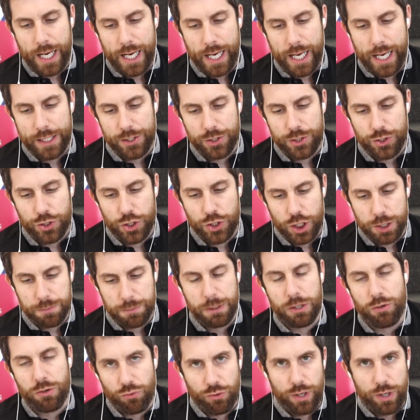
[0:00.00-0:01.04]
And just
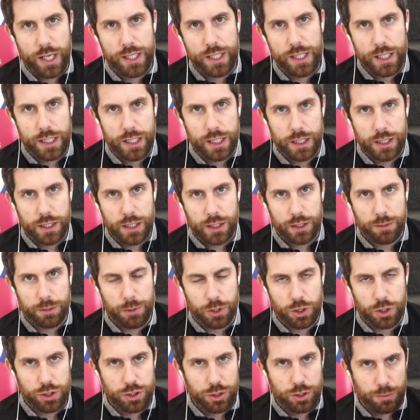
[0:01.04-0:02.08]
be ready,
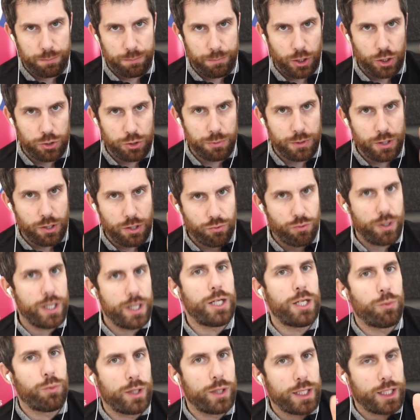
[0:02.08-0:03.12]
because when the
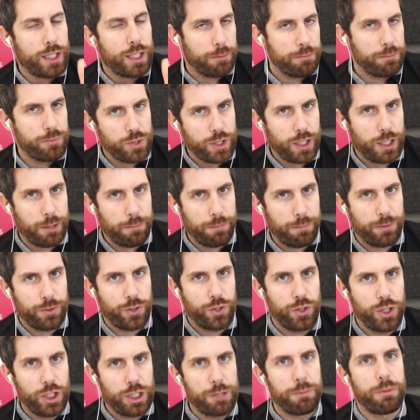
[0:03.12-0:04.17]
right one comes up,
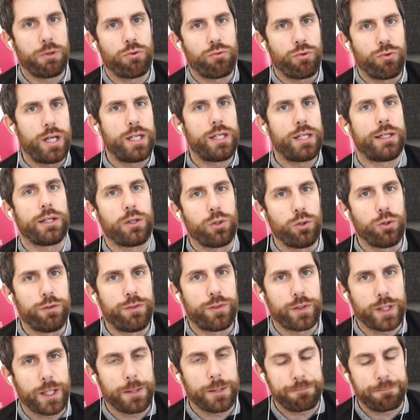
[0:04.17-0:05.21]
you need to be ready to go for it.